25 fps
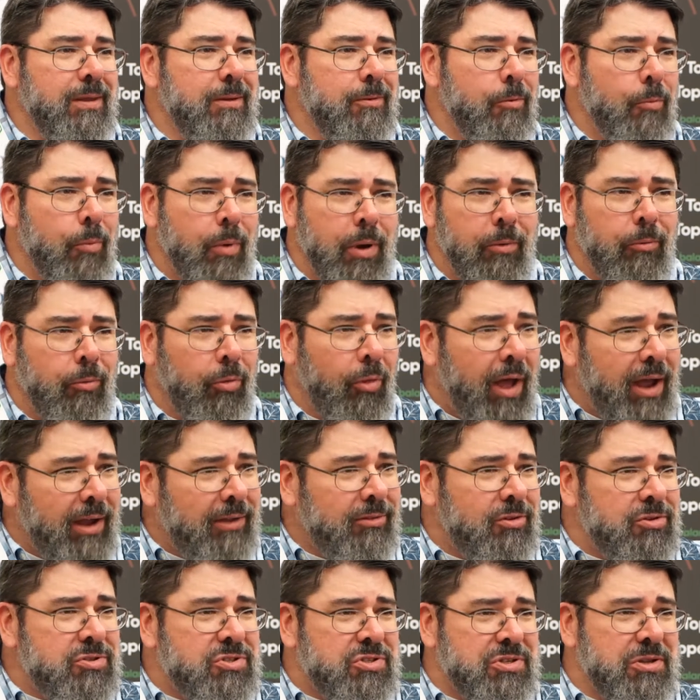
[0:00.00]
would
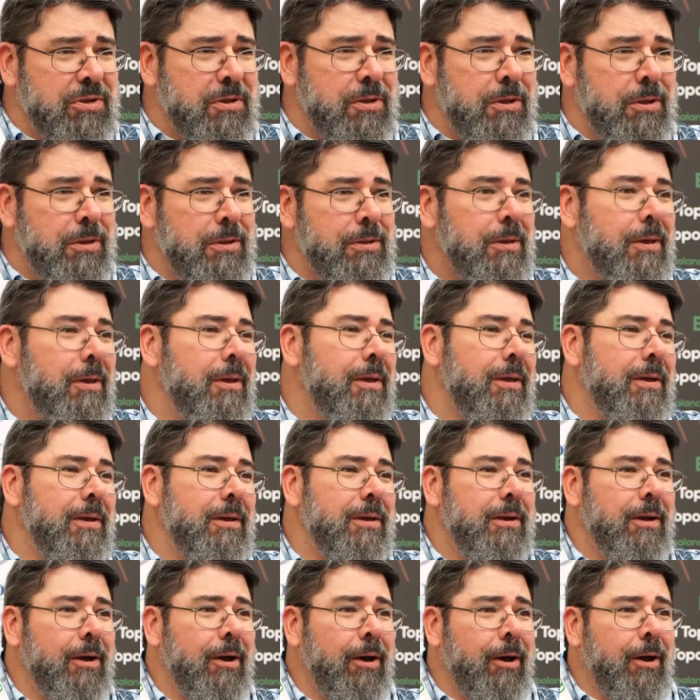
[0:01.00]
like to see,
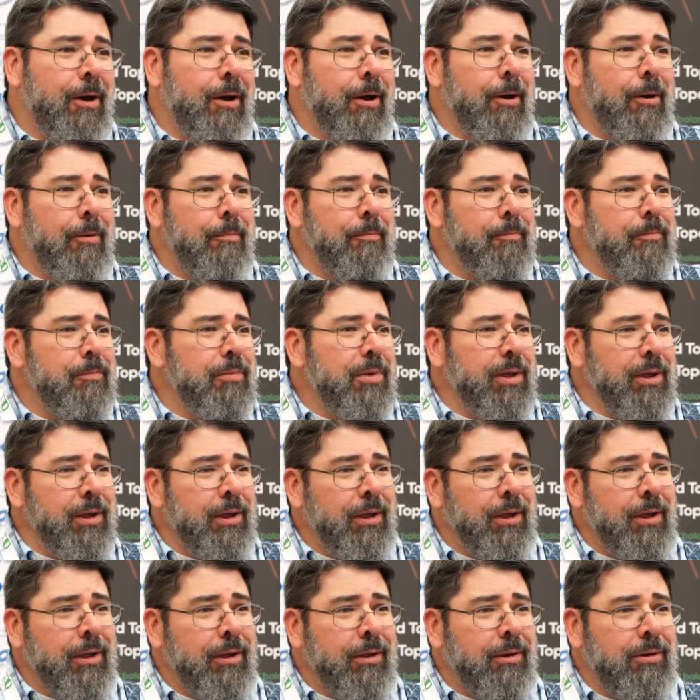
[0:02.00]

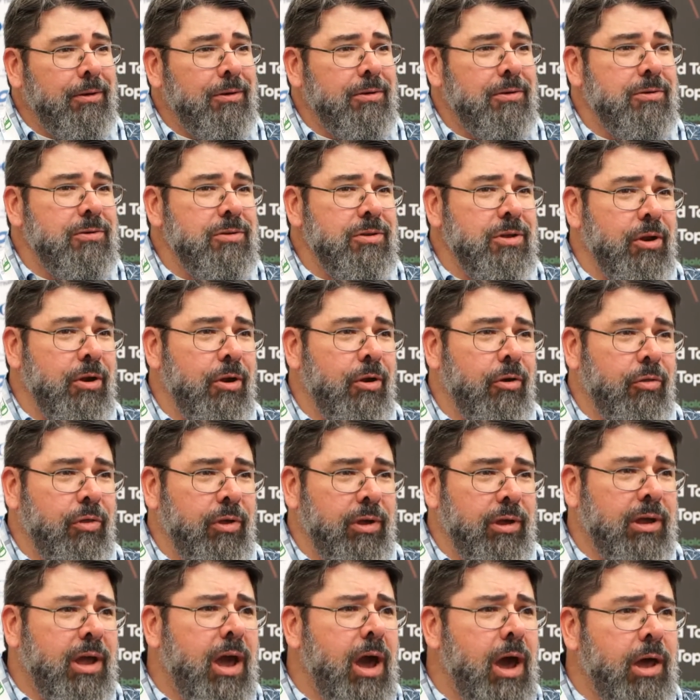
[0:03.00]
and you know,
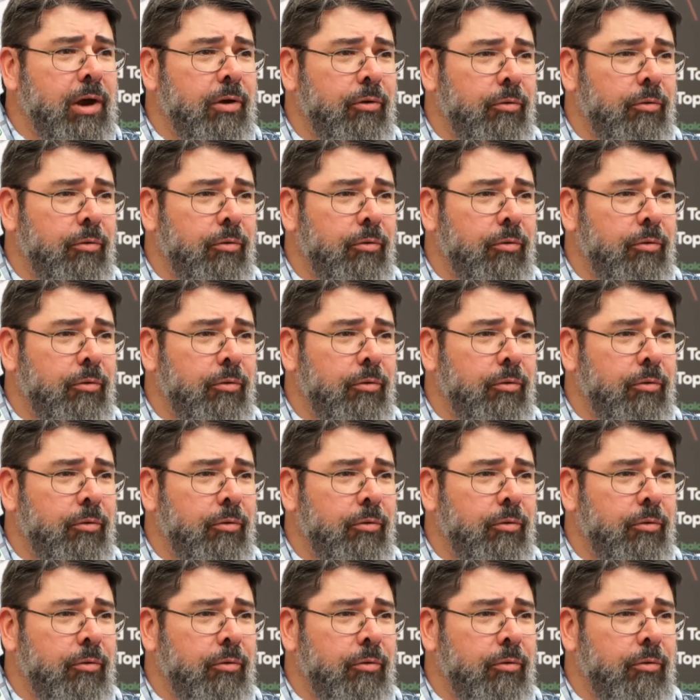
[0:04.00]
they kind